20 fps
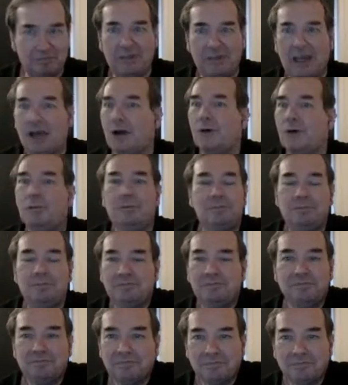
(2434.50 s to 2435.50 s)
No,
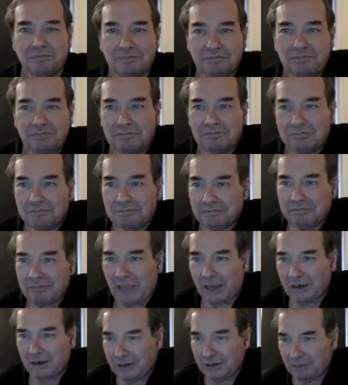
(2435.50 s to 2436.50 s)

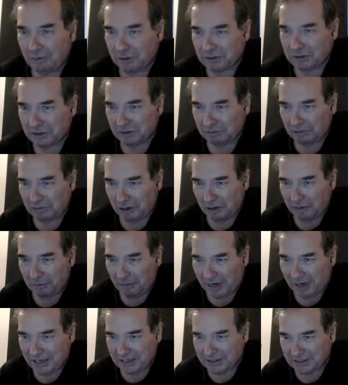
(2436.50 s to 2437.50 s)
it wasn't
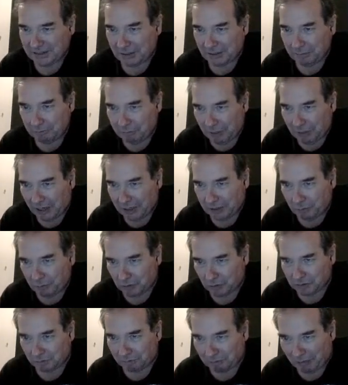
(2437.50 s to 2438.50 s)
amazing, but it
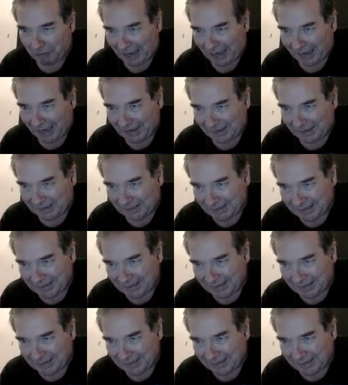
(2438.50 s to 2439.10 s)
wasn't bad.